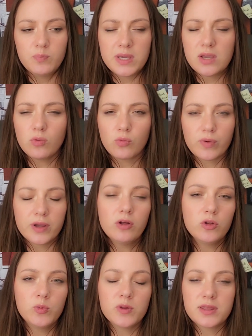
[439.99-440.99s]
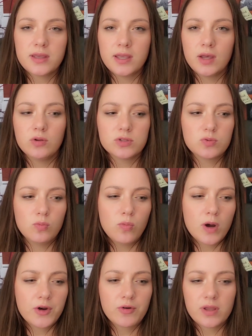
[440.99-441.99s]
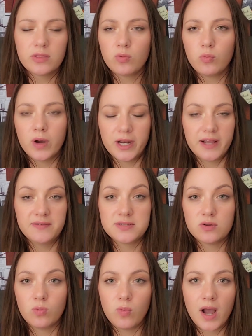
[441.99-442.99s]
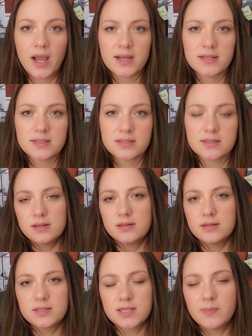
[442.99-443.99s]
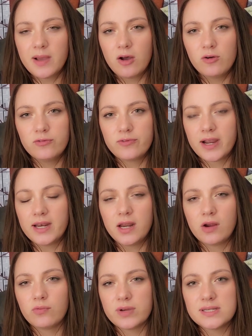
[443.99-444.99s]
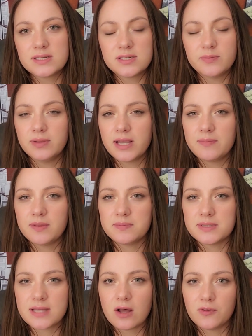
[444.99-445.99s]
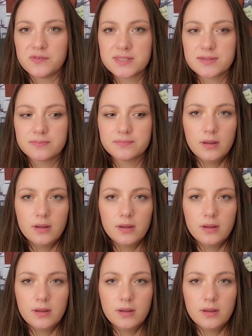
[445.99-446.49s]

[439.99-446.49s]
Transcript: being riddled with guilt, wondering the what-ifs and whys, somehow finding a reason to blame themselves.